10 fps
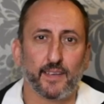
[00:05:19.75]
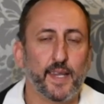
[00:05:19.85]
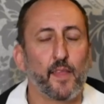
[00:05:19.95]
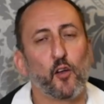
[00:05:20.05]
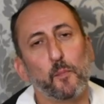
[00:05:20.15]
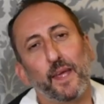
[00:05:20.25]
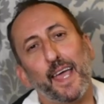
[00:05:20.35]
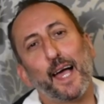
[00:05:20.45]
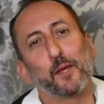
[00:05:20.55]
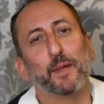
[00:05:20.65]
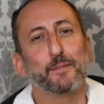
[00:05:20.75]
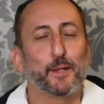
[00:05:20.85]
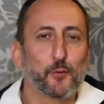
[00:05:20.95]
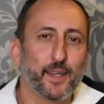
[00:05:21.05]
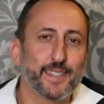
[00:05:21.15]
Now, there are big arguments
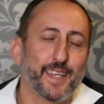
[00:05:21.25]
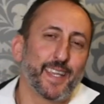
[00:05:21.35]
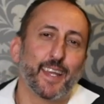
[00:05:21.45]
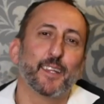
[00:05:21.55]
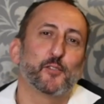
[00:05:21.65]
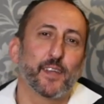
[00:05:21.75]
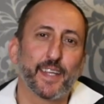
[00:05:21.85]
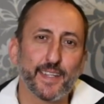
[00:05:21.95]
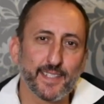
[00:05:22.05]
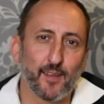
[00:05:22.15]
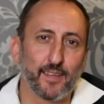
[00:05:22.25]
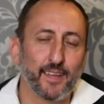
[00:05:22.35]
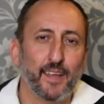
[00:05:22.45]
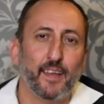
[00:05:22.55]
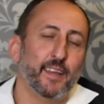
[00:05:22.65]
between tequila drinkers on
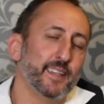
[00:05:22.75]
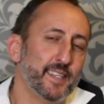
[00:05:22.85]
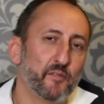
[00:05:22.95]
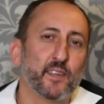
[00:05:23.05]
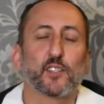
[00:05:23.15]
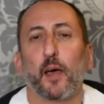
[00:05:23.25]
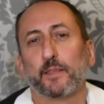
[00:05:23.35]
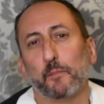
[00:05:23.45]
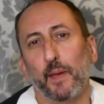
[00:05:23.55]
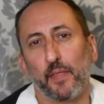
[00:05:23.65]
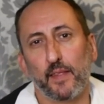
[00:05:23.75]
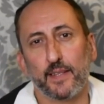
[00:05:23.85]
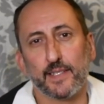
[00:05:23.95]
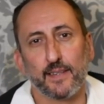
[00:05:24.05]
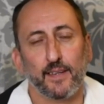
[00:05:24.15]
different types of
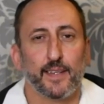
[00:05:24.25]
methods.